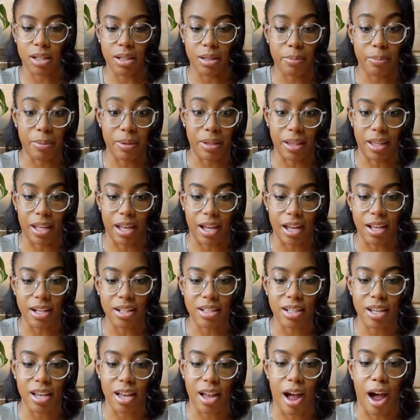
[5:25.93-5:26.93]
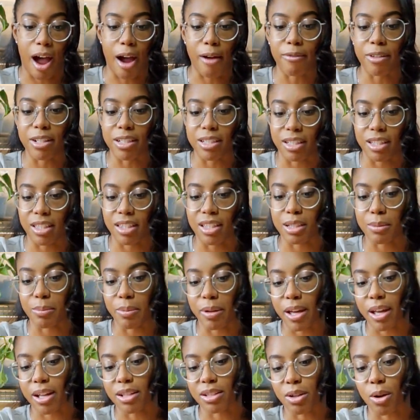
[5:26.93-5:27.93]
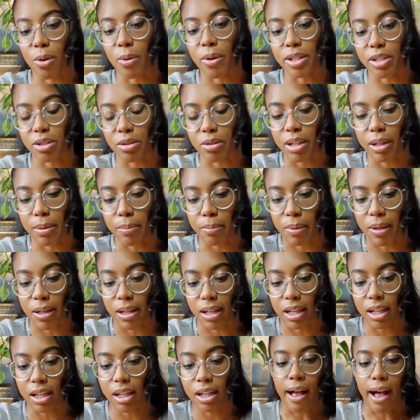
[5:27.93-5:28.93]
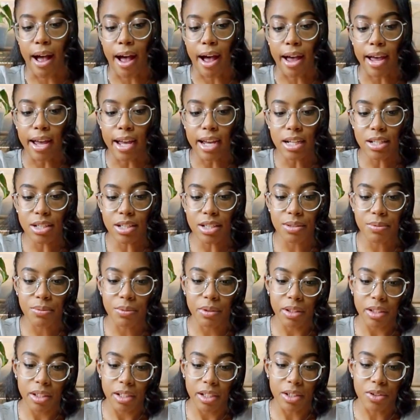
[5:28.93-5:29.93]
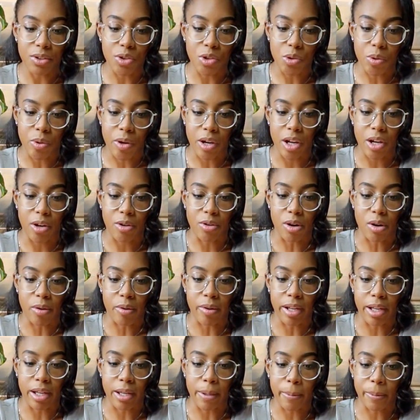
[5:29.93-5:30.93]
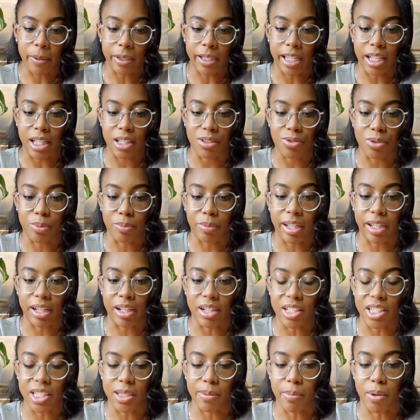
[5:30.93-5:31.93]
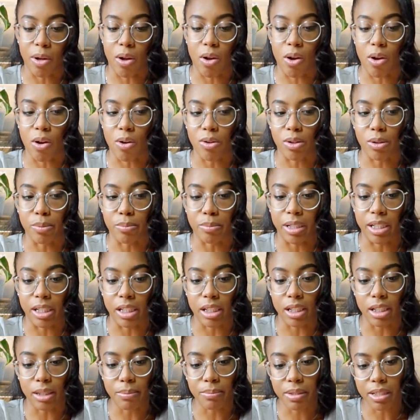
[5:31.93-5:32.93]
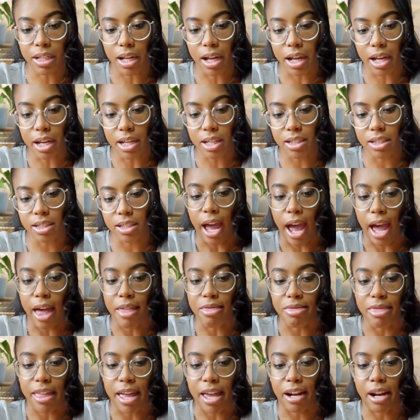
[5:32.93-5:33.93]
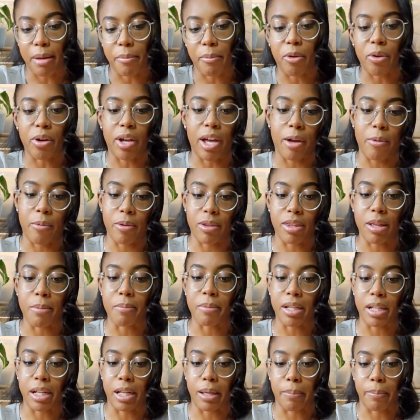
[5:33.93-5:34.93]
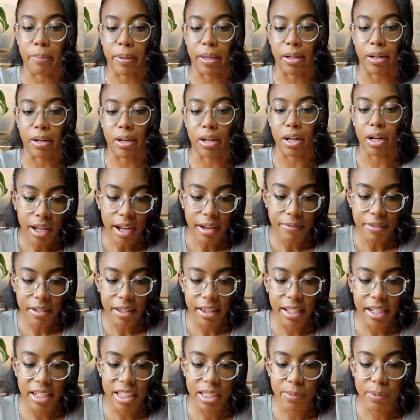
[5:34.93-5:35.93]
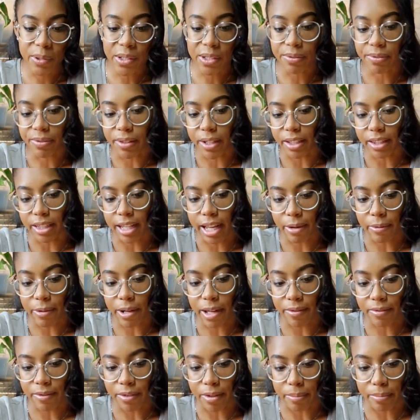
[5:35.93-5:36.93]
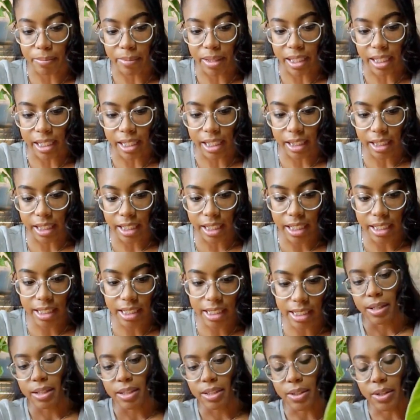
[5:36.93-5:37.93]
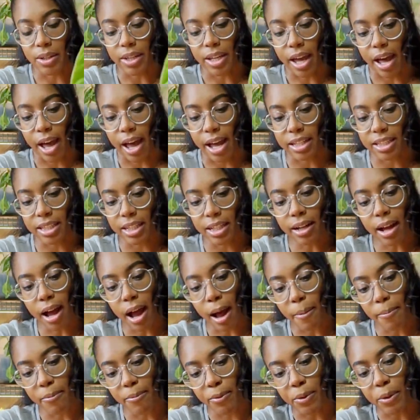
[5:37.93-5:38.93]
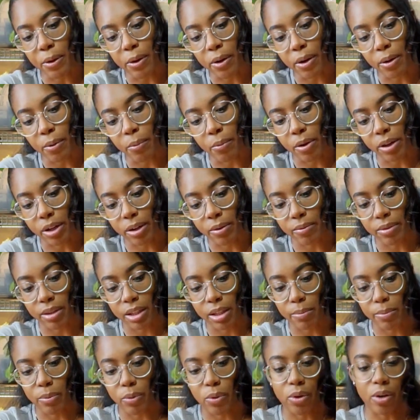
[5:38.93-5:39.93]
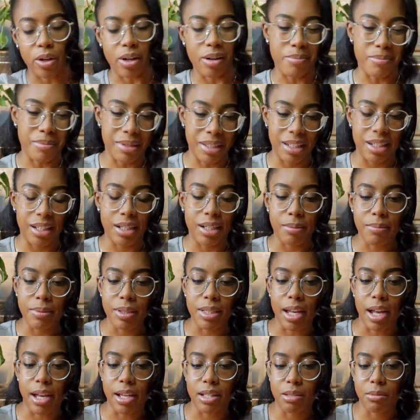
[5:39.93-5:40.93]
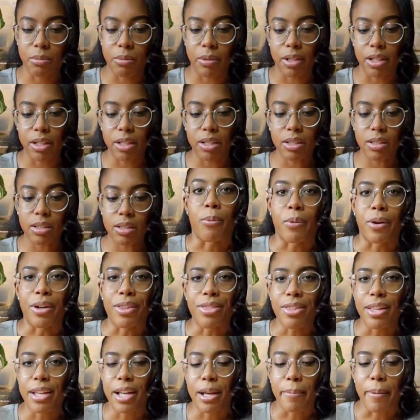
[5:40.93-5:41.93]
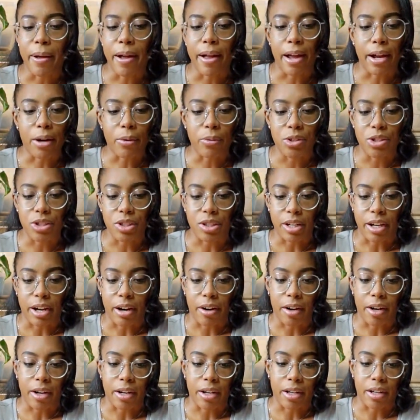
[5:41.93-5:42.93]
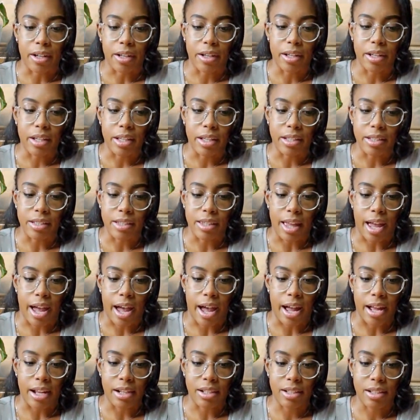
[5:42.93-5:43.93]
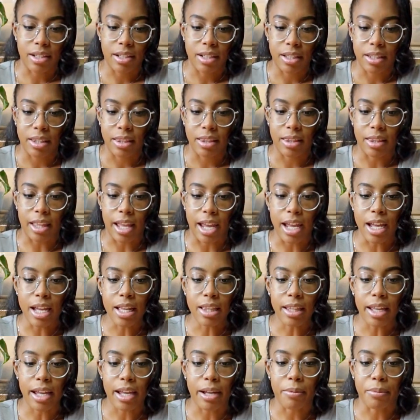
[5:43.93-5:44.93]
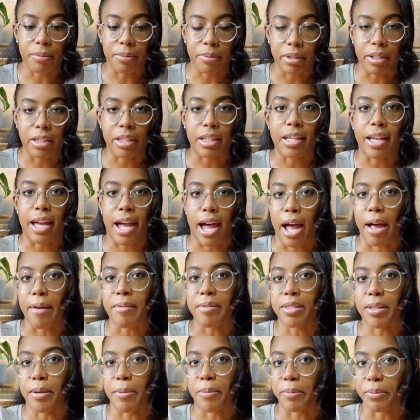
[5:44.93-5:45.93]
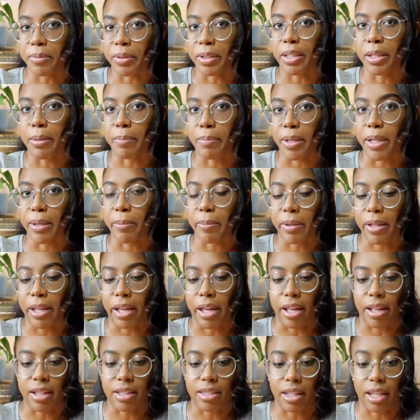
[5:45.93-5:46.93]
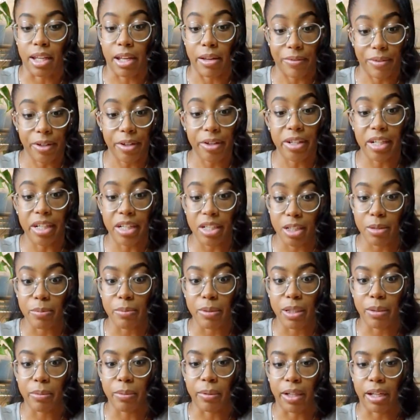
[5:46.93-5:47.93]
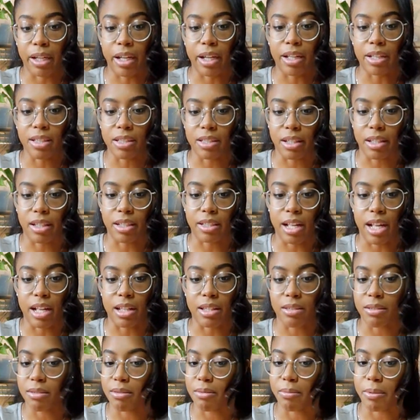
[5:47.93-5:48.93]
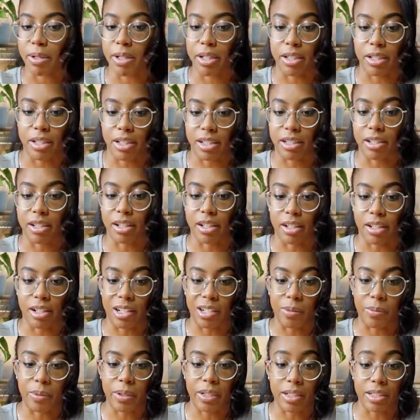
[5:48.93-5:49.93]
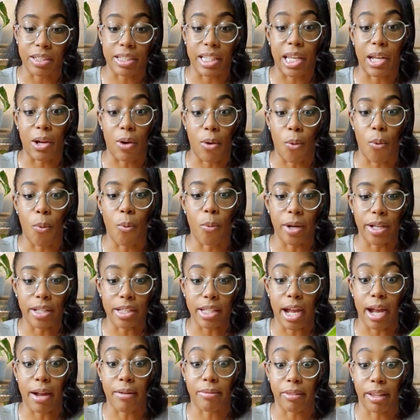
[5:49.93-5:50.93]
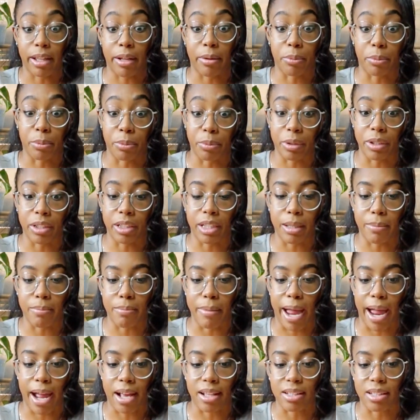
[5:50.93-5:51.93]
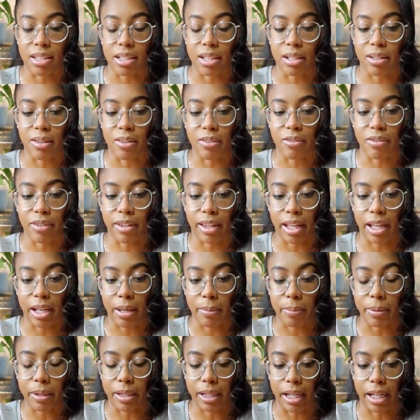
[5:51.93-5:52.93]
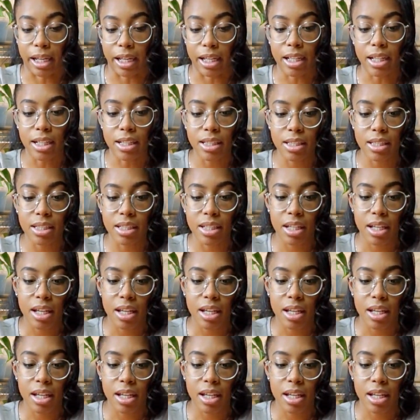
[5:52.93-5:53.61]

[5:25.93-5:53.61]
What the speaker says: plant. Obviously this plant is going to get big. I just really enjoy growing plants from like a small or medium size, and then I'm okay with them getting bigger. I feel like it's more fun that way for me at least. So yeah, I did opt for one of the more medium sized ones. One thing about Ecuagenera is that they like really have some really big plants. Like if you're into big plants, like that's where you need to go because they always have like really massive like plants,